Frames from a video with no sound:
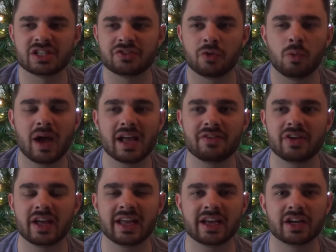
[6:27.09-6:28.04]
It's the way
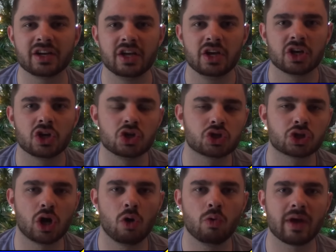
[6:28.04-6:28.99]
that he can
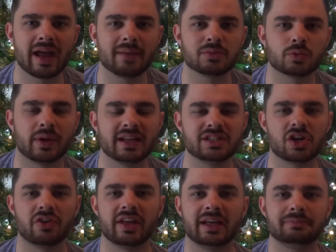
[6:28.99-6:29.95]
control games when he's
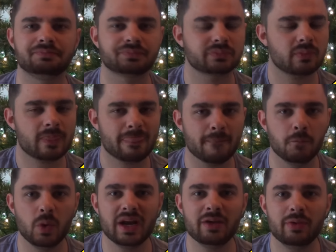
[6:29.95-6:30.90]
on it.
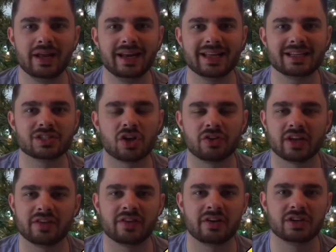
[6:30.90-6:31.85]
When he really is on
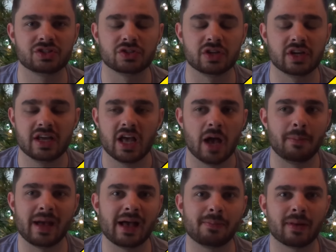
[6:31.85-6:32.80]
it, there isn't a
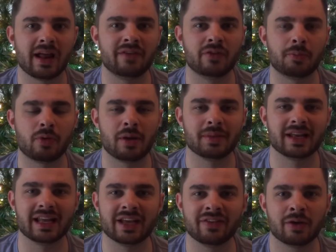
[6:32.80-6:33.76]
better player in the Premier
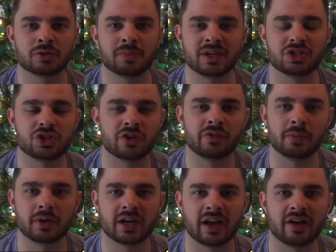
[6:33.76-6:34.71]
League. That was mentioned on the
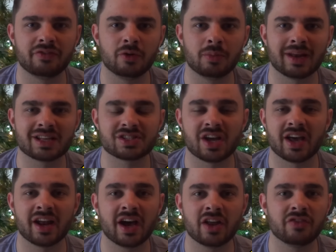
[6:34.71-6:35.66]
Monday Night Football last night,
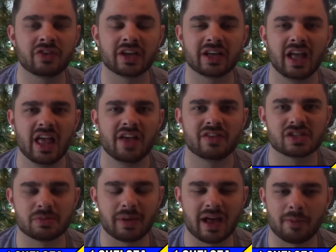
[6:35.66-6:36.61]
and I don't think
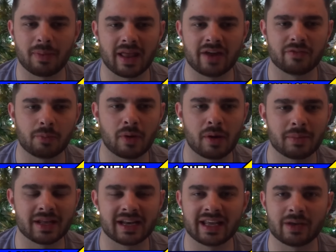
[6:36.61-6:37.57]
there's a better player in the
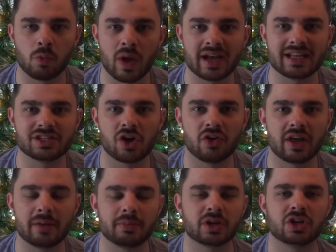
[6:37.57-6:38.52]
Premier League when he's on
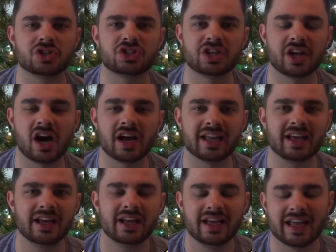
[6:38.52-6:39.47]
it, because tonight
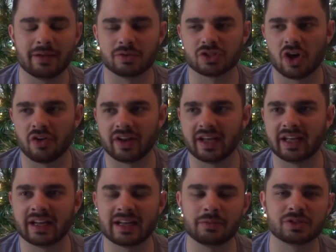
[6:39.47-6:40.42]
he was on it
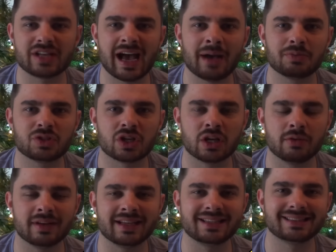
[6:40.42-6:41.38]
and he was
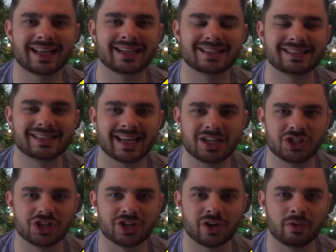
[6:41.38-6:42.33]
absolutely
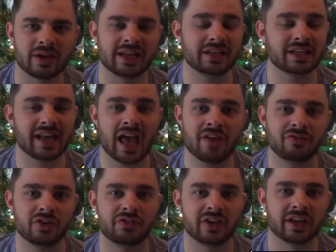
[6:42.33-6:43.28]
sensational. He did
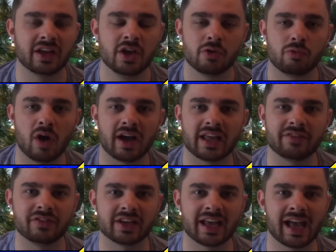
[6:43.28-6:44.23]
everything right
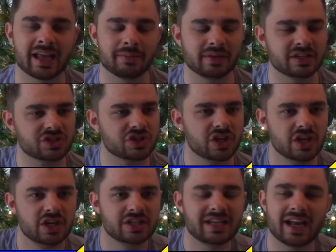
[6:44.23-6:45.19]
in the game. His
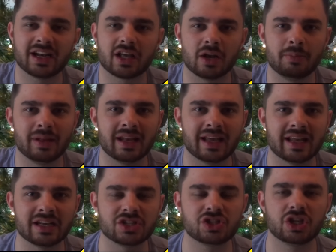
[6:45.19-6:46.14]
technical ability
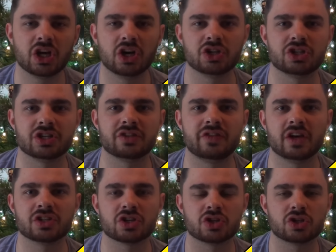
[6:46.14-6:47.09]
and his touch and his
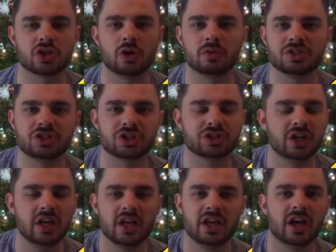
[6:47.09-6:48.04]
first control is just
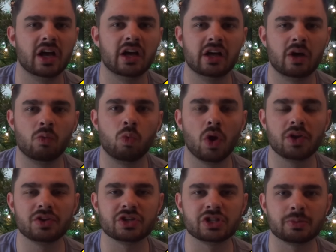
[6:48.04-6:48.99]
a
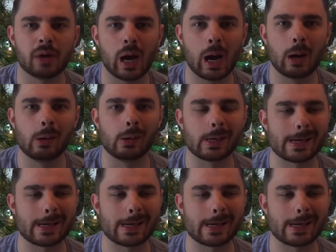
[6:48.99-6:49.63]
wonder to behold.